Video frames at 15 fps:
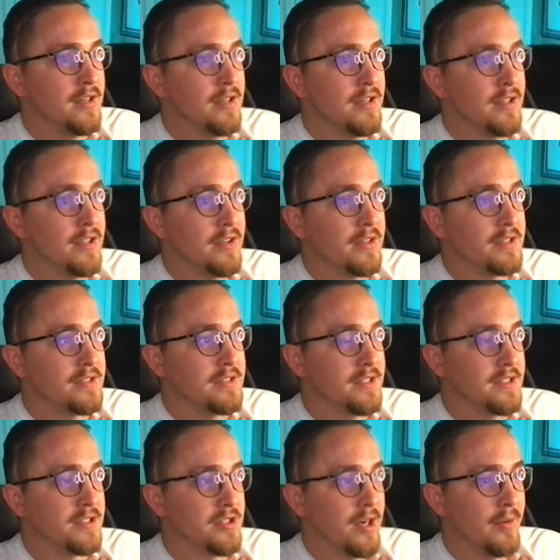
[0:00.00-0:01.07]
You can see
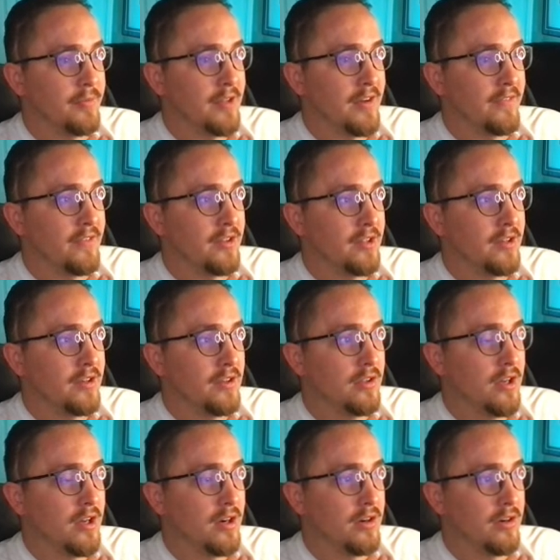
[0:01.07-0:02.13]
it's dropped off a little,
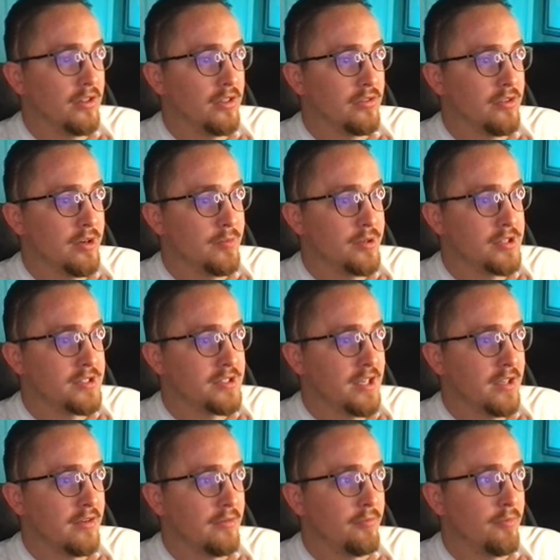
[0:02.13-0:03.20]

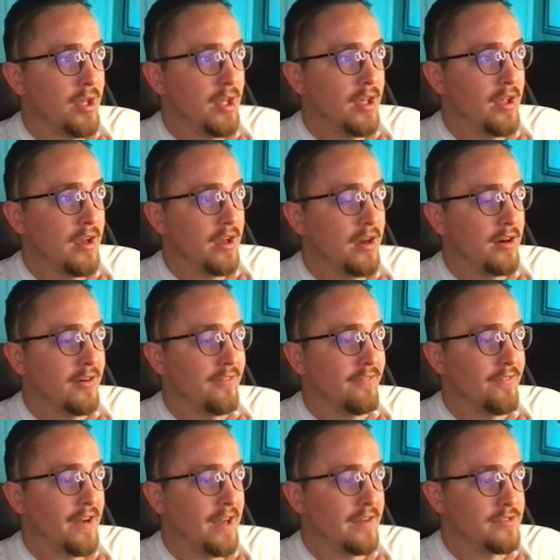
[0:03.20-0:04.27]
103%, May
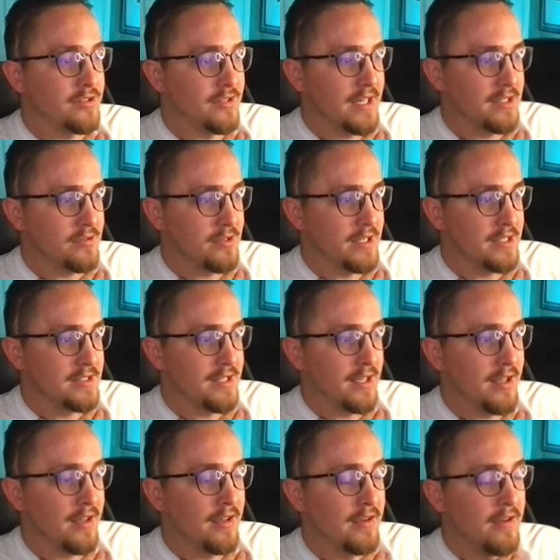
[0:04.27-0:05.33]
105. So that's what I
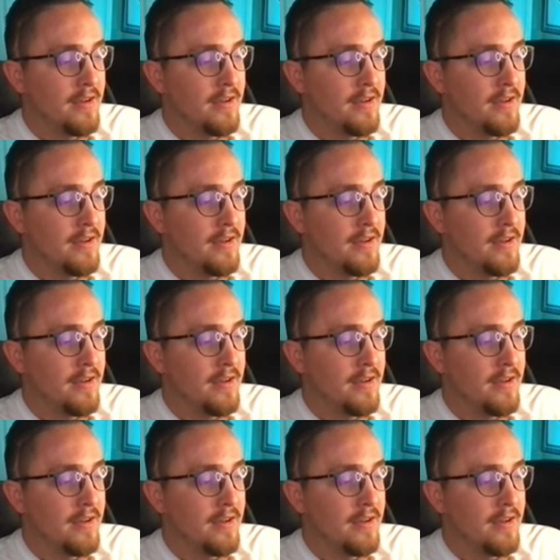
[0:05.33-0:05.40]
say,